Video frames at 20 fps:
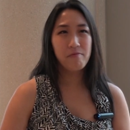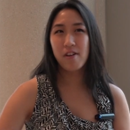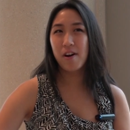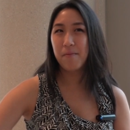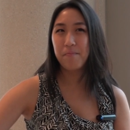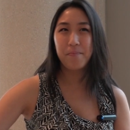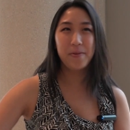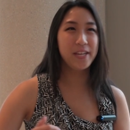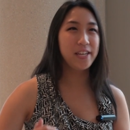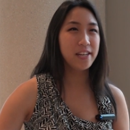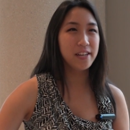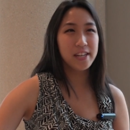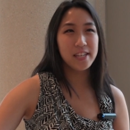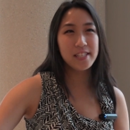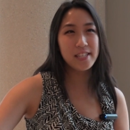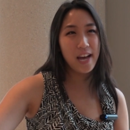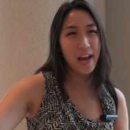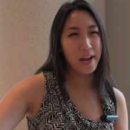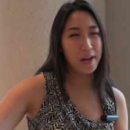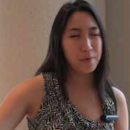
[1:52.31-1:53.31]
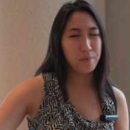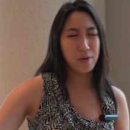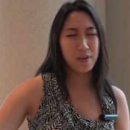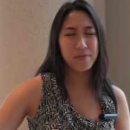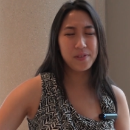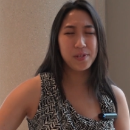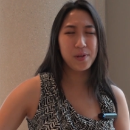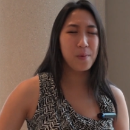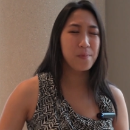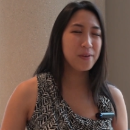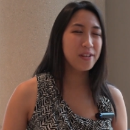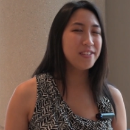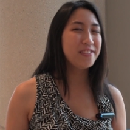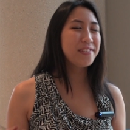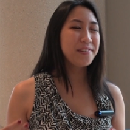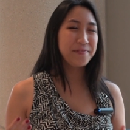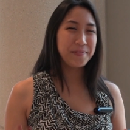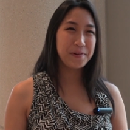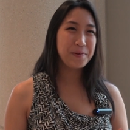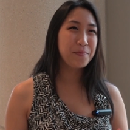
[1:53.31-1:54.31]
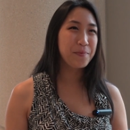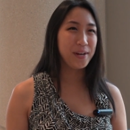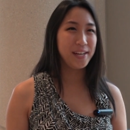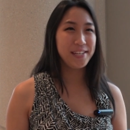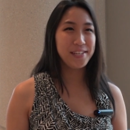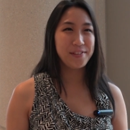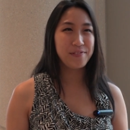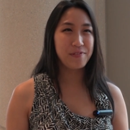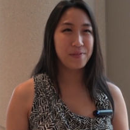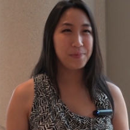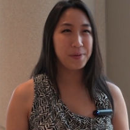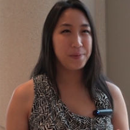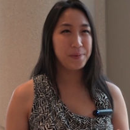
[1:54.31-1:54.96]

From beginning to end, we have so many different ways for